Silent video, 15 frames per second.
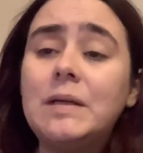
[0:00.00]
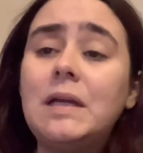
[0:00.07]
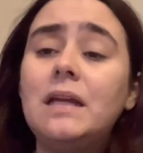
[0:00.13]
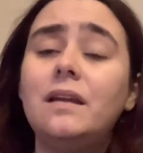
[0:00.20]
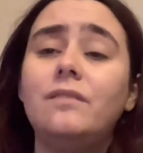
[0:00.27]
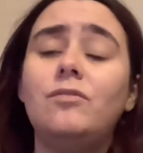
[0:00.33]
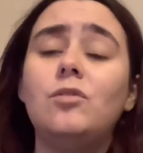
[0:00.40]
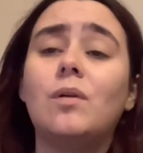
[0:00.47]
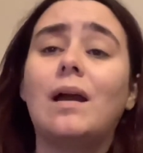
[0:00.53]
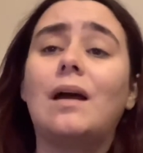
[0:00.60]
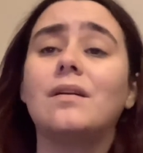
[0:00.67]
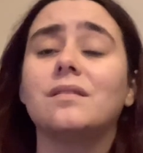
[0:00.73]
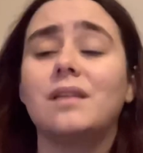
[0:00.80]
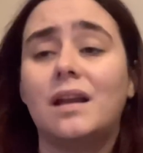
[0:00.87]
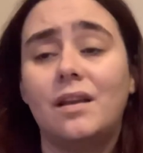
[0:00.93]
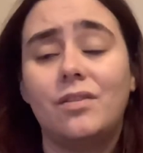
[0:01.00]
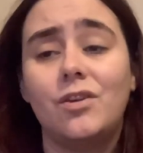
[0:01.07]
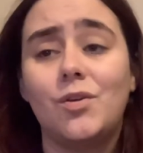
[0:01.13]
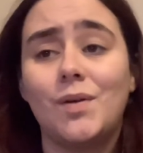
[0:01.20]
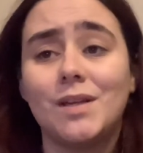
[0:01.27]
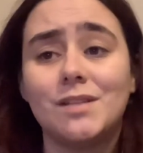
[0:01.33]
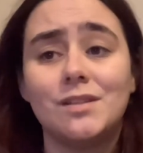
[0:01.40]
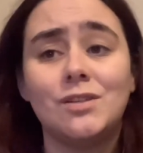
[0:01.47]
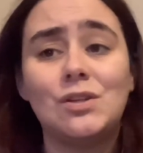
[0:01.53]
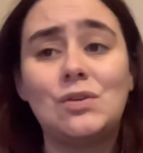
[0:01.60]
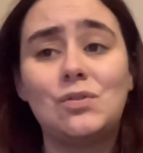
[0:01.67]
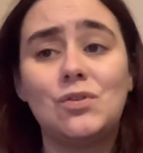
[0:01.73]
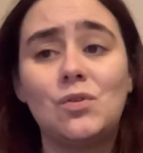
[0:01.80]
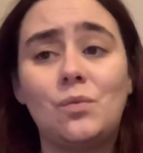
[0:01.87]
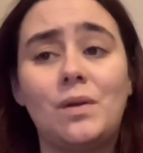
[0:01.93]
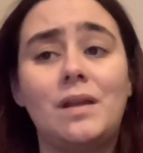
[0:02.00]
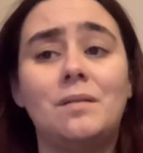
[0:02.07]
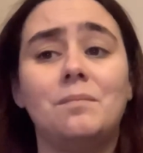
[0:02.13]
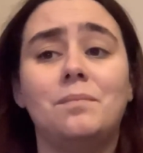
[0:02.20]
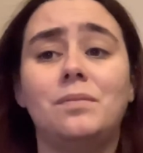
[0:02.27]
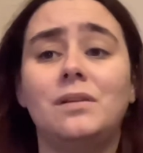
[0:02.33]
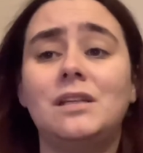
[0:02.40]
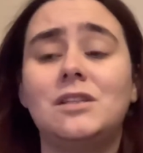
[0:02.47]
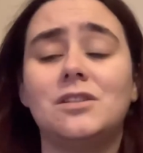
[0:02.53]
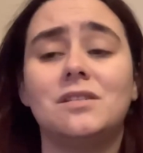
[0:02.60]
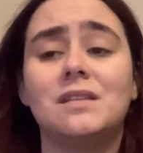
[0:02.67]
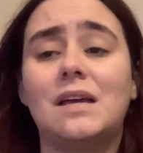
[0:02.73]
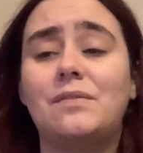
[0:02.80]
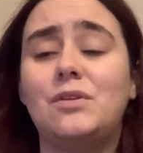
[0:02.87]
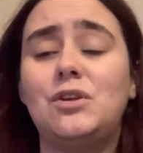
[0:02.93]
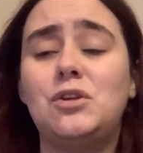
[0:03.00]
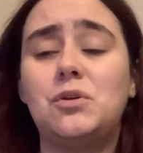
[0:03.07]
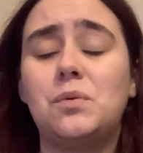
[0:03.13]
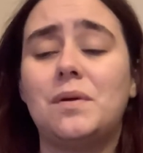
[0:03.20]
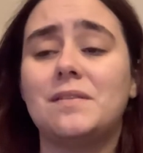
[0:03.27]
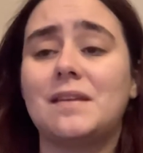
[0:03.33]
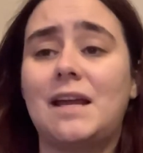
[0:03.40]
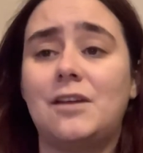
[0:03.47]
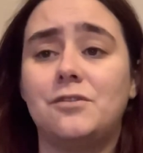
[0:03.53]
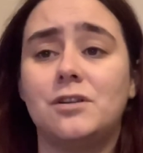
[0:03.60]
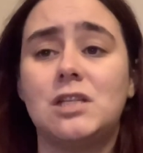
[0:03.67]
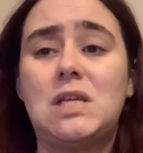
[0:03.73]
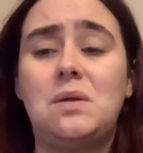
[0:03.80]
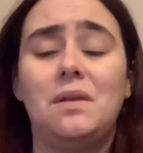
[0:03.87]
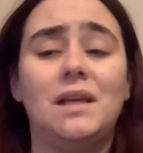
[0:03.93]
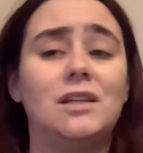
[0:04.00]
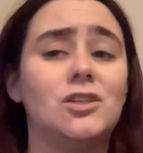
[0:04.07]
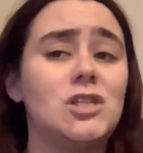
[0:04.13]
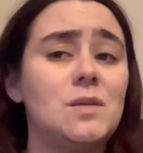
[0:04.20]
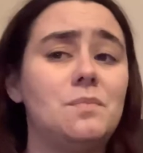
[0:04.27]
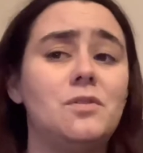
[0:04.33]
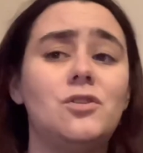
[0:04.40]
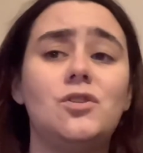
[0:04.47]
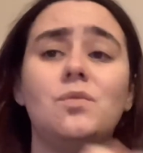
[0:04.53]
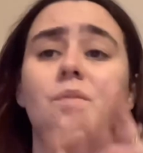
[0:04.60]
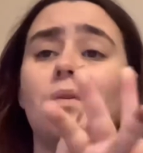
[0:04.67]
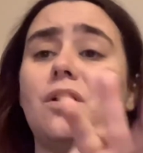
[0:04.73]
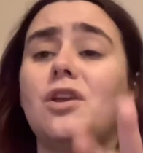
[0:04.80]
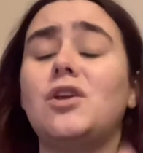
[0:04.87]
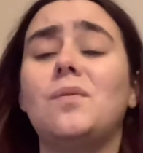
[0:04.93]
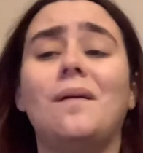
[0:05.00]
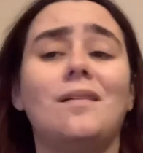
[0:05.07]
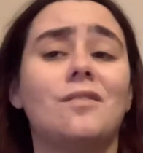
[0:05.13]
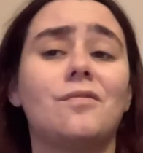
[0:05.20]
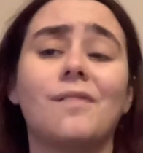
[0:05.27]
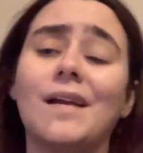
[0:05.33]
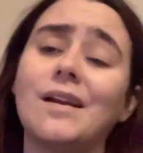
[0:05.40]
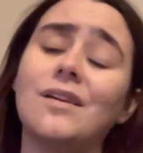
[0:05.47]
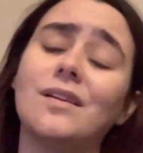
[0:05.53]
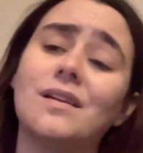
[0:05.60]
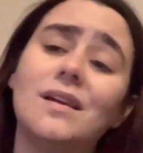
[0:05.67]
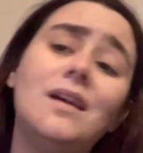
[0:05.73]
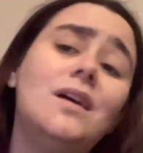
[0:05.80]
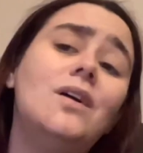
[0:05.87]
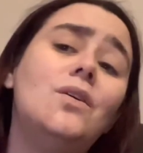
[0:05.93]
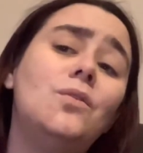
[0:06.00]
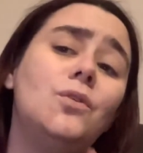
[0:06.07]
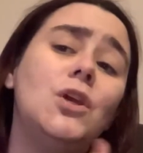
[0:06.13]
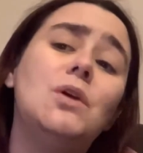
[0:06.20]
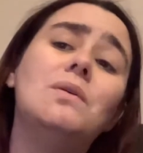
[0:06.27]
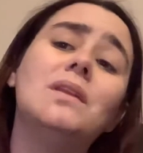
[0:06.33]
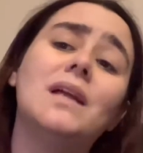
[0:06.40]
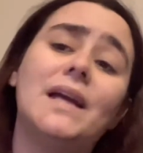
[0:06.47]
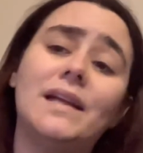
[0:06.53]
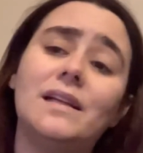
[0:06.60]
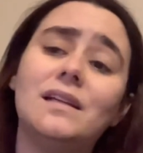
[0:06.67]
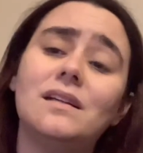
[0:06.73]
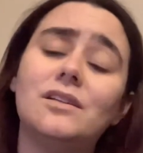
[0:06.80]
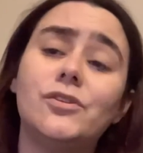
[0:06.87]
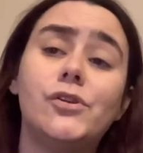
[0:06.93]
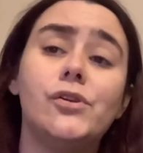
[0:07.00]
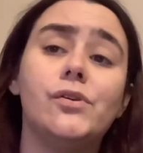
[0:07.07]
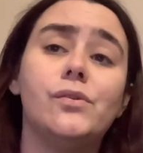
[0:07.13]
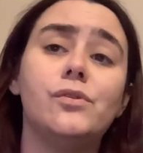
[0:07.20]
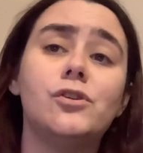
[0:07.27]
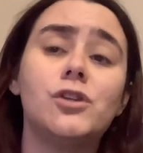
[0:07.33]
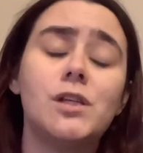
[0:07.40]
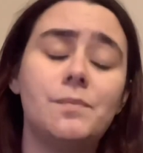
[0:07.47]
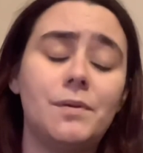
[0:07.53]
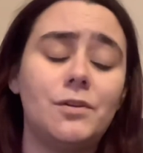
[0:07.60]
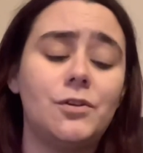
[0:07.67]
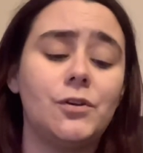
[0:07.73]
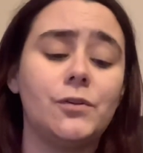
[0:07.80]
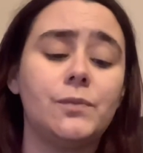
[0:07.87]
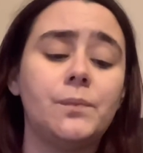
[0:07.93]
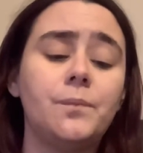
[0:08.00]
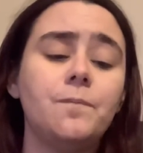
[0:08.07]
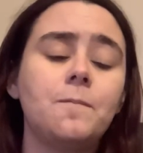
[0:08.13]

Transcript: If you are outside of the US and you do win, please just have a US address you like to ship it to or a US friend who you would like to ship it to.